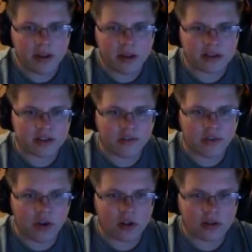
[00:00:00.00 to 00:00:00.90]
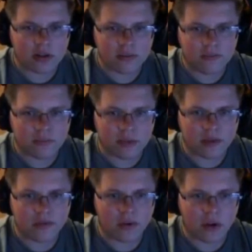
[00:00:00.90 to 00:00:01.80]
Let's default,
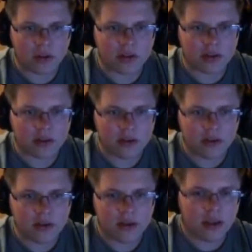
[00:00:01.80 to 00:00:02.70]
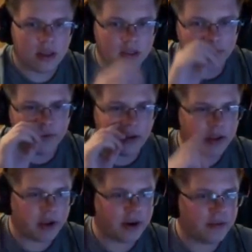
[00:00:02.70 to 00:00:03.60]
default, and default
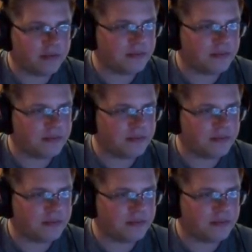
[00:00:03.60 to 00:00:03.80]
here.